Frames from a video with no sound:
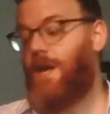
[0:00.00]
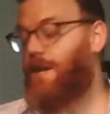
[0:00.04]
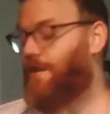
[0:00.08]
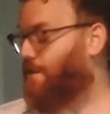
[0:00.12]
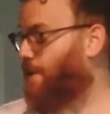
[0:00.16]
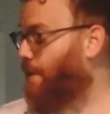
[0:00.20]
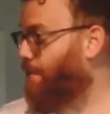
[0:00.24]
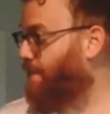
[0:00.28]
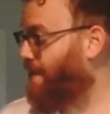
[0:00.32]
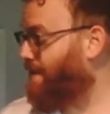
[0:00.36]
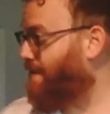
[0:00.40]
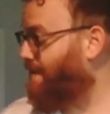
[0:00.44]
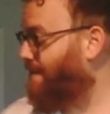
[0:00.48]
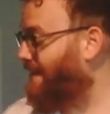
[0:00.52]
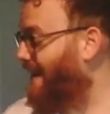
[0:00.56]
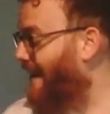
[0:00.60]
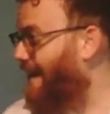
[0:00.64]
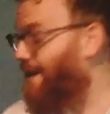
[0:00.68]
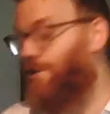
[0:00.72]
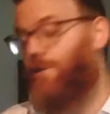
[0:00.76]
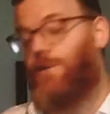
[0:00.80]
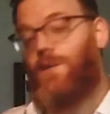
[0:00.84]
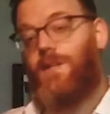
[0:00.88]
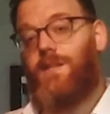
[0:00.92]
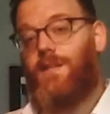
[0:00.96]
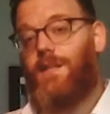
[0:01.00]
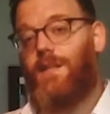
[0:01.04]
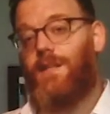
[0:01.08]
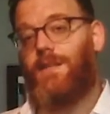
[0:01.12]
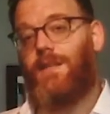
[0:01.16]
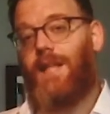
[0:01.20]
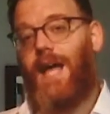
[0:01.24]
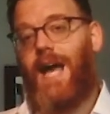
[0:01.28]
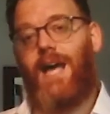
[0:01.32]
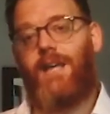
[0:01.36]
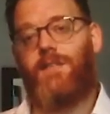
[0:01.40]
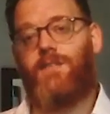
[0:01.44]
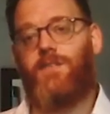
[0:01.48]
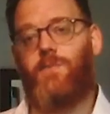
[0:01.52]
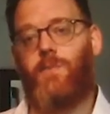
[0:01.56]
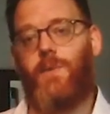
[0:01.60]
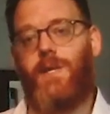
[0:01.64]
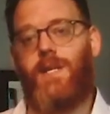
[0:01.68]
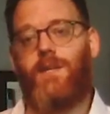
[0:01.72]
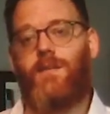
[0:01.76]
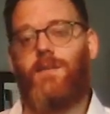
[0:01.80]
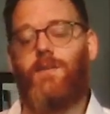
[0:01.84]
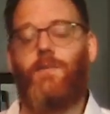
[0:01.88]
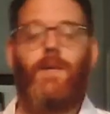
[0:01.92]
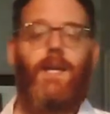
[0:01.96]
So this is actually the last
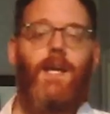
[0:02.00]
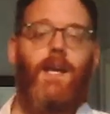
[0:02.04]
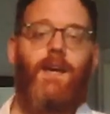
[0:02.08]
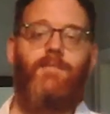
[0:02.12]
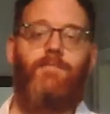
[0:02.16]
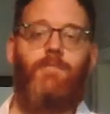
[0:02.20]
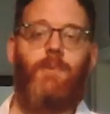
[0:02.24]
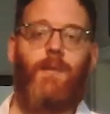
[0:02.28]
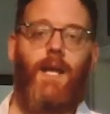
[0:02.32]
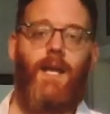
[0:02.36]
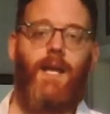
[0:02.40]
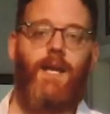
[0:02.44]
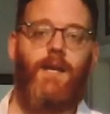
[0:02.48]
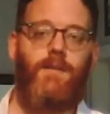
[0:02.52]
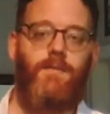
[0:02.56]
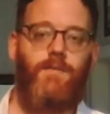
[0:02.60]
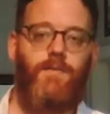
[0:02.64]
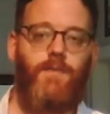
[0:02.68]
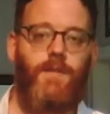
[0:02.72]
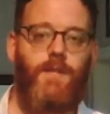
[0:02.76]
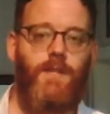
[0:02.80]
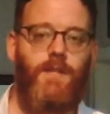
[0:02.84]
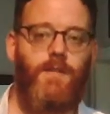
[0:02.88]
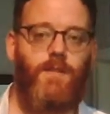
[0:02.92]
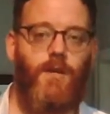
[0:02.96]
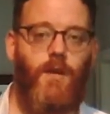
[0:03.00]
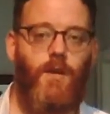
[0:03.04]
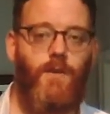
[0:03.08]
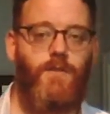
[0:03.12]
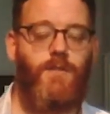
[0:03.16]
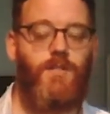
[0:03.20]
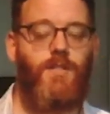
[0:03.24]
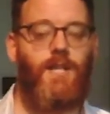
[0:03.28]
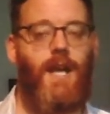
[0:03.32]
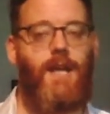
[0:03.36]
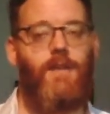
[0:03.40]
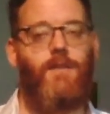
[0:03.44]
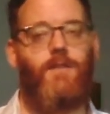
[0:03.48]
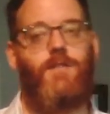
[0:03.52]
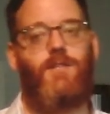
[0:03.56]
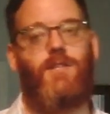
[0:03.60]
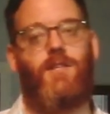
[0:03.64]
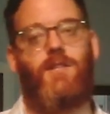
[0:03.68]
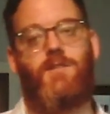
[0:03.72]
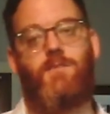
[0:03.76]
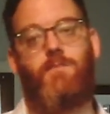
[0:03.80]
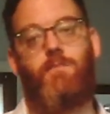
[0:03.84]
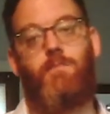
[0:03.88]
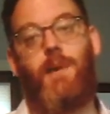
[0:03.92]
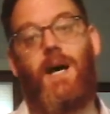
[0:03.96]
week that we have planned for these host
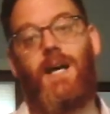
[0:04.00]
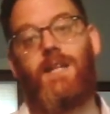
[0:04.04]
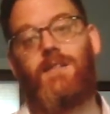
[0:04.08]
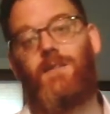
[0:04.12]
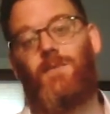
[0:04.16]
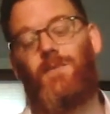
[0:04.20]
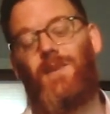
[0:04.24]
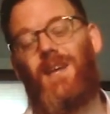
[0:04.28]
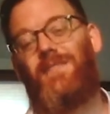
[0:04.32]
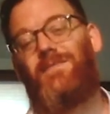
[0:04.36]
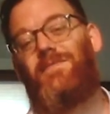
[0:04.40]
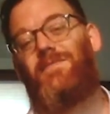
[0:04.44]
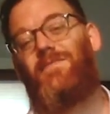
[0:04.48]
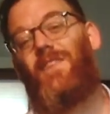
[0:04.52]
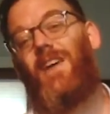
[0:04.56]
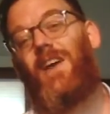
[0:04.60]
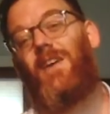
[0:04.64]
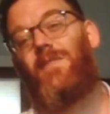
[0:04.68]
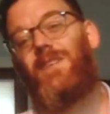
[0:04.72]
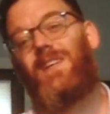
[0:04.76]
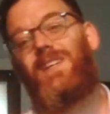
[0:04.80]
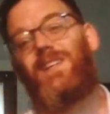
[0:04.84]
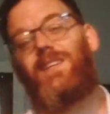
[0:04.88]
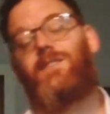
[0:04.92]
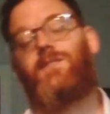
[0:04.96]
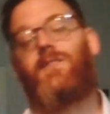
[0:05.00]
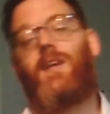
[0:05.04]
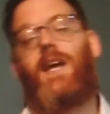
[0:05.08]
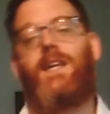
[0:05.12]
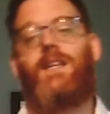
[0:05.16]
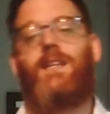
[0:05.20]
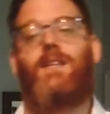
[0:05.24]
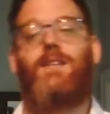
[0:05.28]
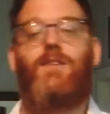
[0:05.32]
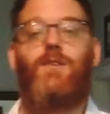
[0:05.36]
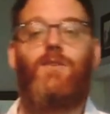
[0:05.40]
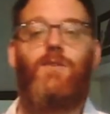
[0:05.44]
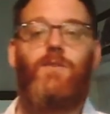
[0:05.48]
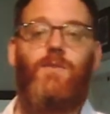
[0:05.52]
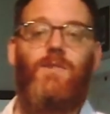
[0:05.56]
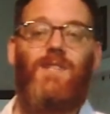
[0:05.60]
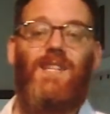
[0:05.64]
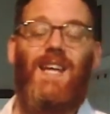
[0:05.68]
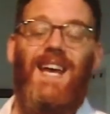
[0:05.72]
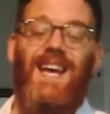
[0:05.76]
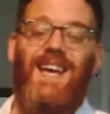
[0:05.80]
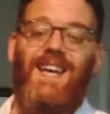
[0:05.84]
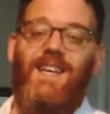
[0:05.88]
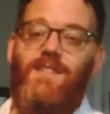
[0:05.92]
challenges, but we have very exciting news.